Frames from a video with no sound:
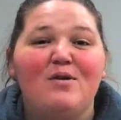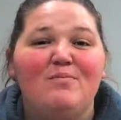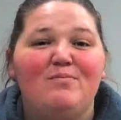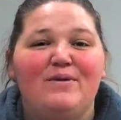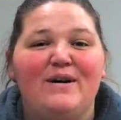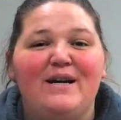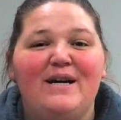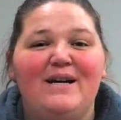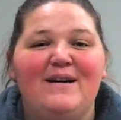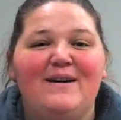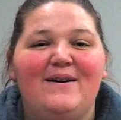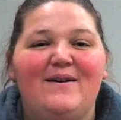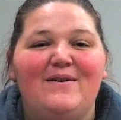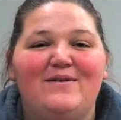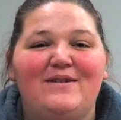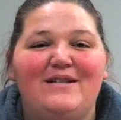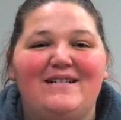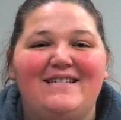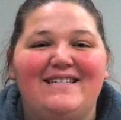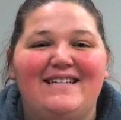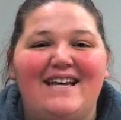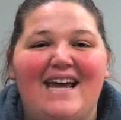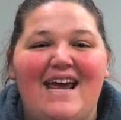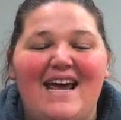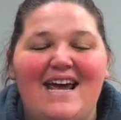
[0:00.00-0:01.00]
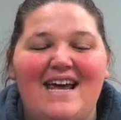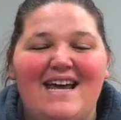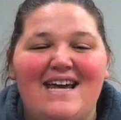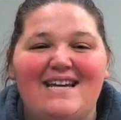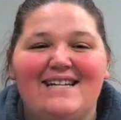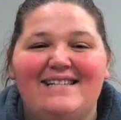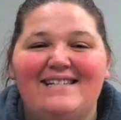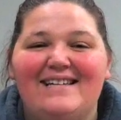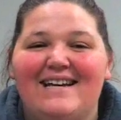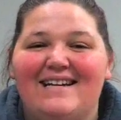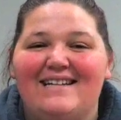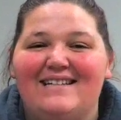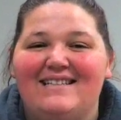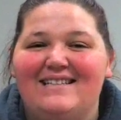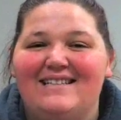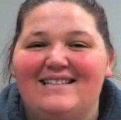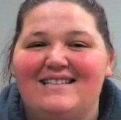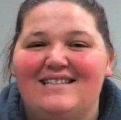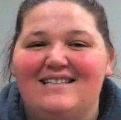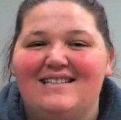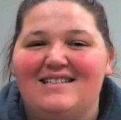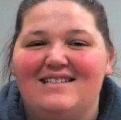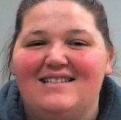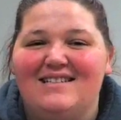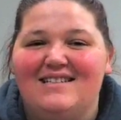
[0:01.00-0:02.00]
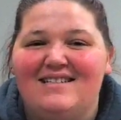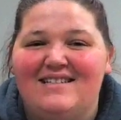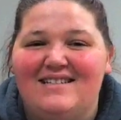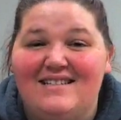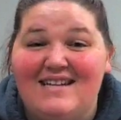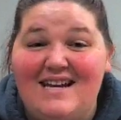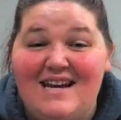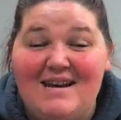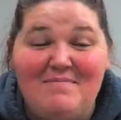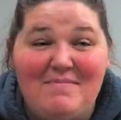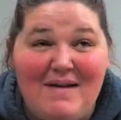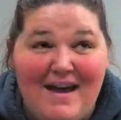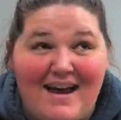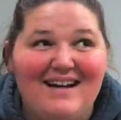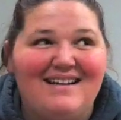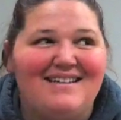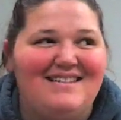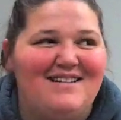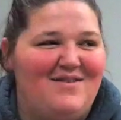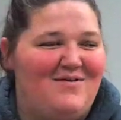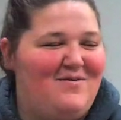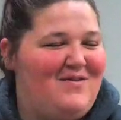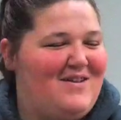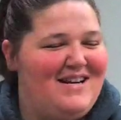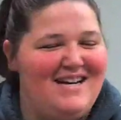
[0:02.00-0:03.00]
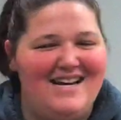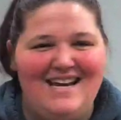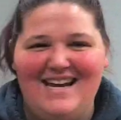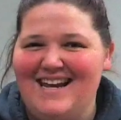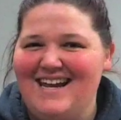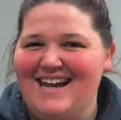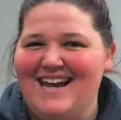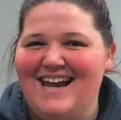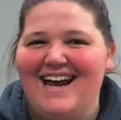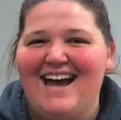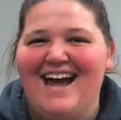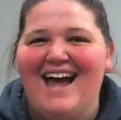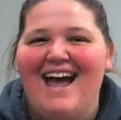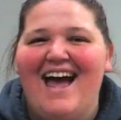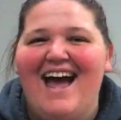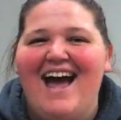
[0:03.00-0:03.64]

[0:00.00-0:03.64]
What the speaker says: bringing you today's STEAM activity.